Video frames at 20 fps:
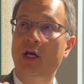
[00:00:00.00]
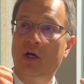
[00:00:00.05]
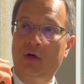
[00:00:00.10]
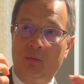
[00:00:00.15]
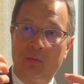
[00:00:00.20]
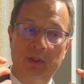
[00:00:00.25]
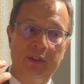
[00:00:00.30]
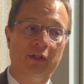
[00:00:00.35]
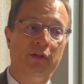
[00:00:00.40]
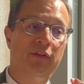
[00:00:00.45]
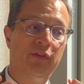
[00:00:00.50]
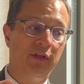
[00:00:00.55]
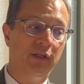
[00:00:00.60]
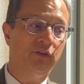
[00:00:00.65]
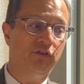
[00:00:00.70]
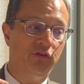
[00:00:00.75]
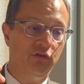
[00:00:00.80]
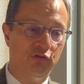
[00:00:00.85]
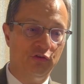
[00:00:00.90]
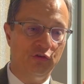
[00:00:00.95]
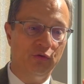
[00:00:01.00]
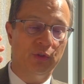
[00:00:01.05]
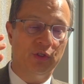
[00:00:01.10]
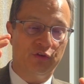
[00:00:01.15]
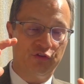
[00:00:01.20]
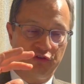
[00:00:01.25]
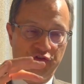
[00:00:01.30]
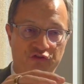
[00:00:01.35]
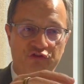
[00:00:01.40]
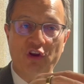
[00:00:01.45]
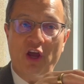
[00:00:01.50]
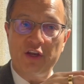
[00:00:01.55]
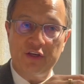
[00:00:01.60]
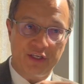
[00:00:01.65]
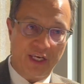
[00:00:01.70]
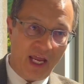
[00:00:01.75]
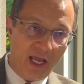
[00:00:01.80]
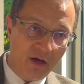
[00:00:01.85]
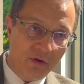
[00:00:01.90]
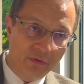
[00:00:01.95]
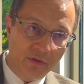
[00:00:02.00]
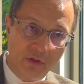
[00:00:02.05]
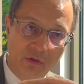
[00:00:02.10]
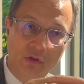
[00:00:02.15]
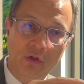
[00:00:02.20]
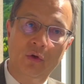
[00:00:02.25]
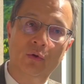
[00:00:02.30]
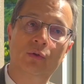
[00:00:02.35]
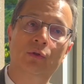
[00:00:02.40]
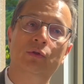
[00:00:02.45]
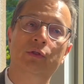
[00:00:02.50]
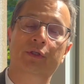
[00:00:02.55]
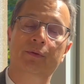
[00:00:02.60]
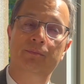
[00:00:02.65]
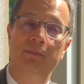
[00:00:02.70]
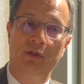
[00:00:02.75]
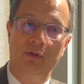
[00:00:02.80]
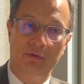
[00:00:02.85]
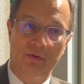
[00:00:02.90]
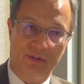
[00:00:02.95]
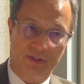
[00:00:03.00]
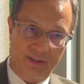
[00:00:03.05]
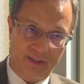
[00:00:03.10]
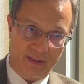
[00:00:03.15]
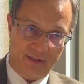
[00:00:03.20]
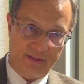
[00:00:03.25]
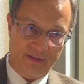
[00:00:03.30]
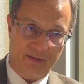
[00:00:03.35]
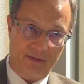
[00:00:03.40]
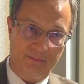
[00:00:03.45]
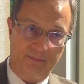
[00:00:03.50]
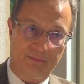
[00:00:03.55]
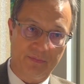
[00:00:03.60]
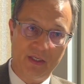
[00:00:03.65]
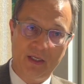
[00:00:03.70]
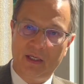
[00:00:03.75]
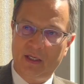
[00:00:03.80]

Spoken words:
One of the things you do is shut down the local immune system.